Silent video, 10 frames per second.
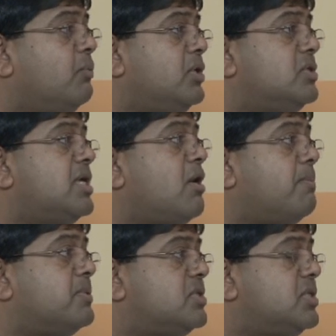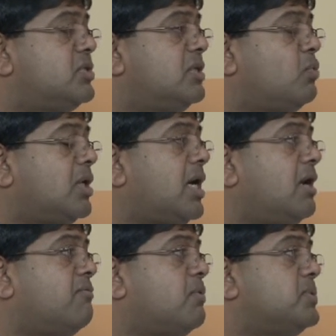when you say opposition, what
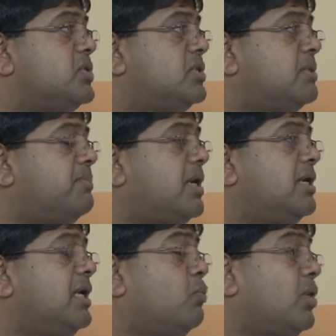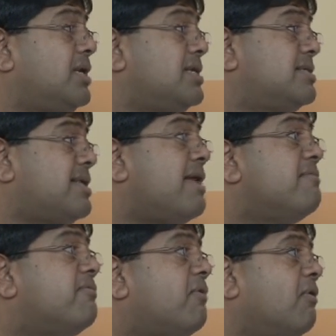kind of opposition party and what they
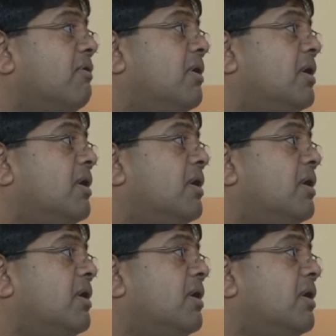stand for.